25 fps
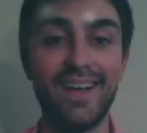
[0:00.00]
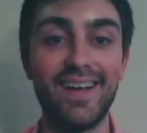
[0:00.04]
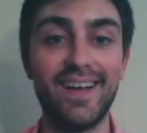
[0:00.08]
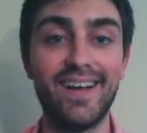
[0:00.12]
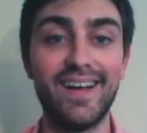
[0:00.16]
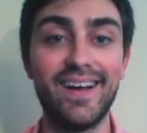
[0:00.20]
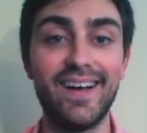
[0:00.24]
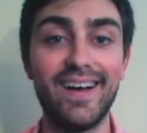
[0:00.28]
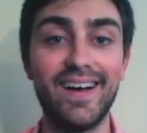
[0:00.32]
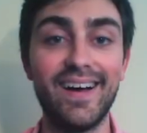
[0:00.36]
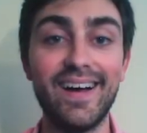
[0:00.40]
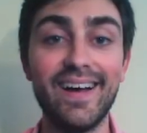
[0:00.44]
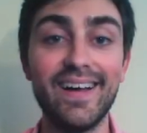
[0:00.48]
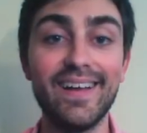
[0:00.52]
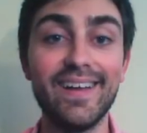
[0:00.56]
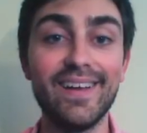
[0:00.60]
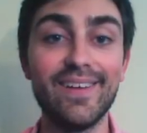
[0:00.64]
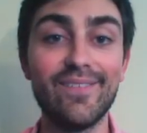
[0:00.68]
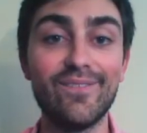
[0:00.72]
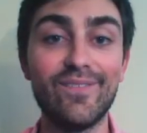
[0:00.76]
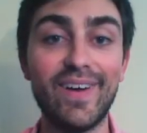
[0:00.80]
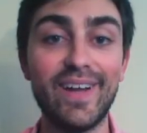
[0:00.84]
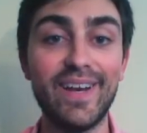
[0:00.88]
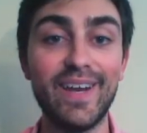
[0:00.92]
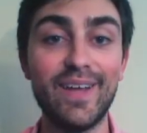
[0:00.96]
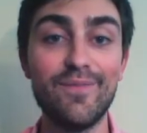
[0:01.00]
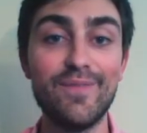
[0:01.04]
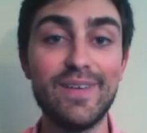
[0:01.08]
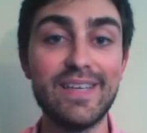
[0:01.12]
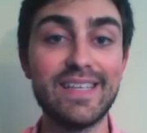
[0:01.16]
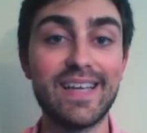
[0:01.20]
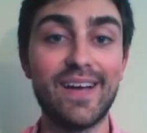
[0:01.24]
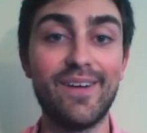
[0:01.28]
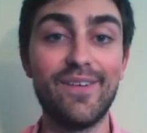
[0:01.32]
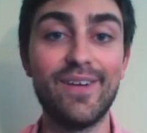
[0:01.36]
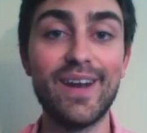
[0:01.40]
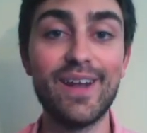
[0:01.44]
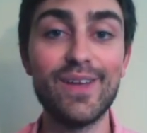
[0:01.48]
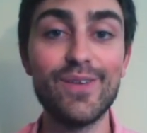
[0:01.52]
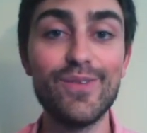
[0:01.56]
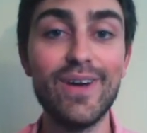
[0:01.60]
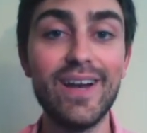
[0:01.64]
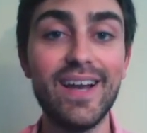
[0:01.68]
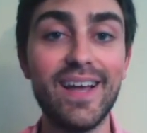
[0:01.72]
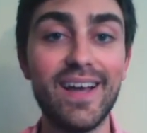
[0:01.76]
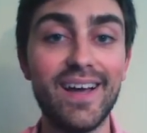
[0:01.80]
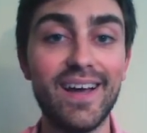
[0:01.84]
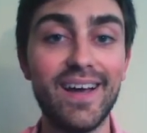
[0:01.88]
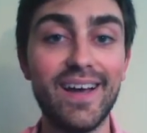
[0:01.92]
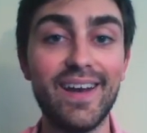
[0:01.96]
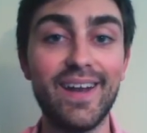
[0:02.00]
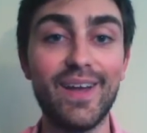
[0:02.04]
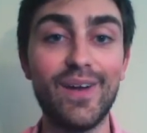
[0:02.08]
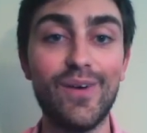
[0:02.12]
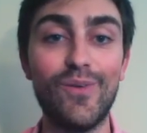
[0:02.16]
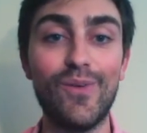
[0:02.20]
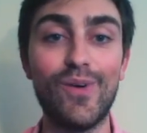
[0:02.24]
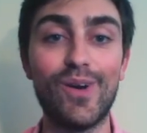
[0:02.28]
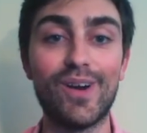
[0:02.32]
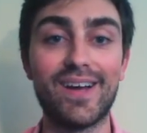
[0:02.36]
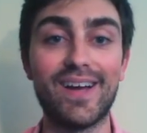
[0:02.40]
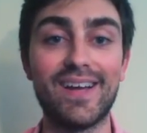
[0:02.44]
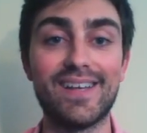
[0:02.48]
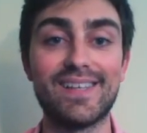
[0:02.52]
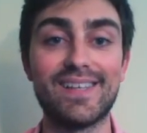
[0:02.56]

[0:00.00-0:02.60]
Hi, my name is Javier Ayuela and I work as